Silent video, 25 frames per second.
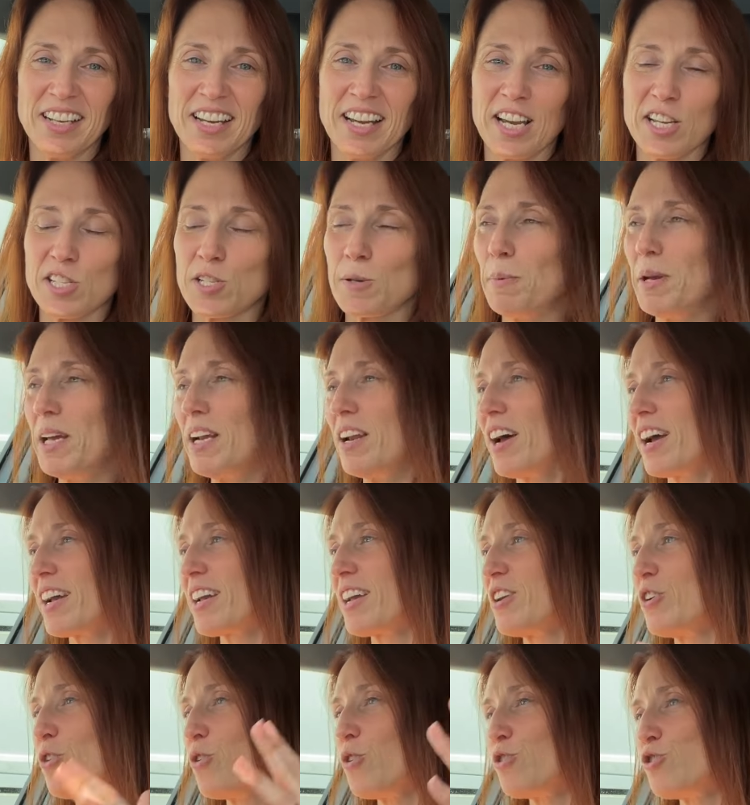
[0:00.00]
It's a bit
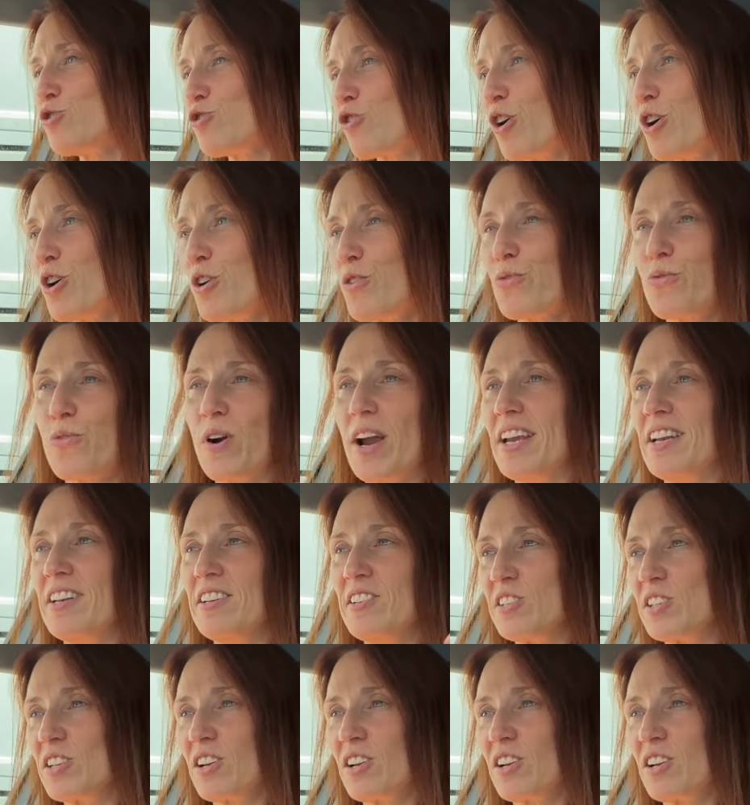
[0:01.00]
like your drunk friend,